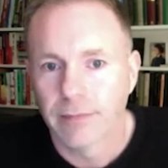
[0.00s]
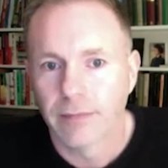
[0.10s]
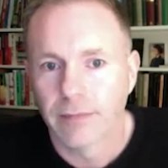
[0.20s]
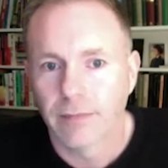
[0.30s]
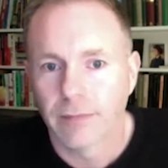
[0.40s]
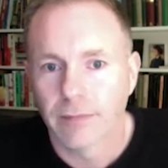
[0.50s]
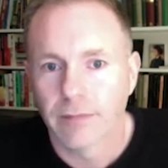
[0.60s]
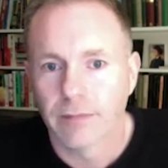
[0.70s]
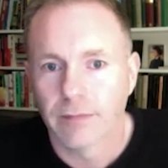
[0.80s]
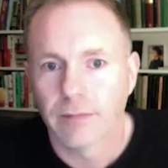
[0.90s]

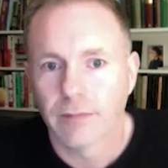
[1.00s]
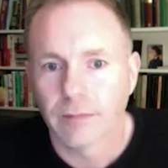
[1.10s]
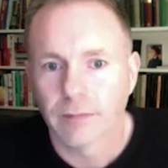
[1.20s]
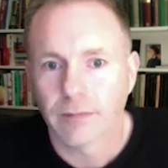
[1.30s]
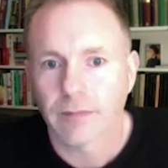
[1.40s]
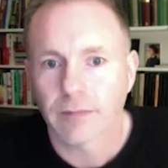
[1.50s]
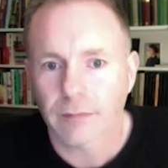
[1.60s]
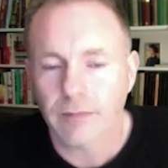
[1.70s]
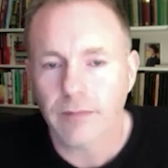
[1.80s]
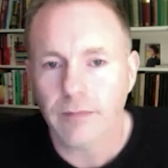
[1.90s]

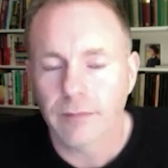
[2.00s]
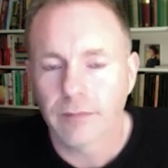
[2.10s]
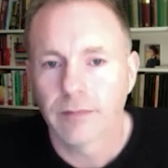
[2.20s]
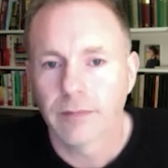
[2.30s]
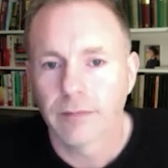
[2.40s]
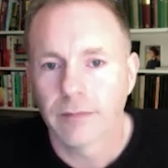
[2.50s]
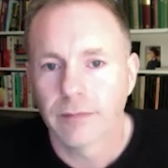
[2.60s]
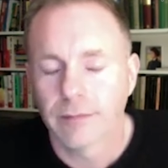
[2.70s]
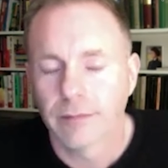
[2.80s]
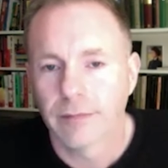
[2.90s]

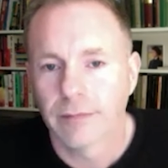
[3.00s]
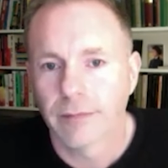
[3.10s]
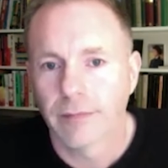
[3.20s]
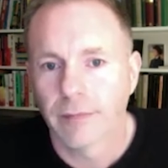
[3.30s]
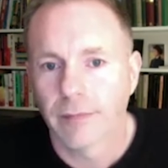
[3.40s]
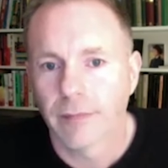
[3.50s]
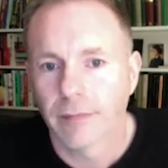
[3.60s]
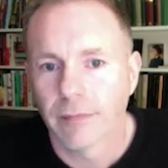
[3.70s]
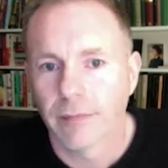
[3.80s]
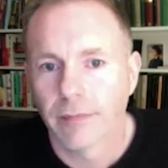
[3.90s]

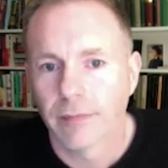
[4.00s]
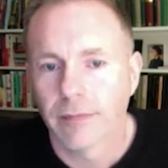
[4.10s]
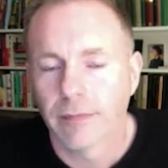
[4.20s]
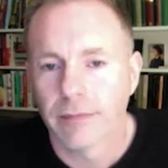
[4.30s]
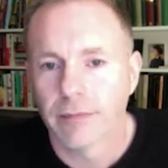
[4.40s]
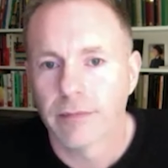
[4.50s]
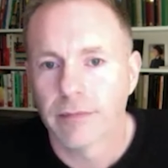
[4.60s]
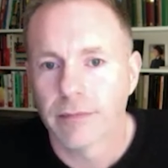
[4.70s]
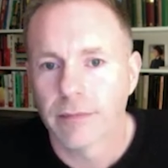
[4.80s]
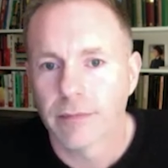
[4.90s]

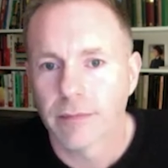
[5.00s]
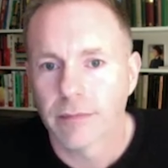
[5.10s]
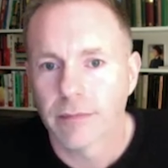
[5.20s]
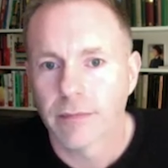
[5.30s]
(silent)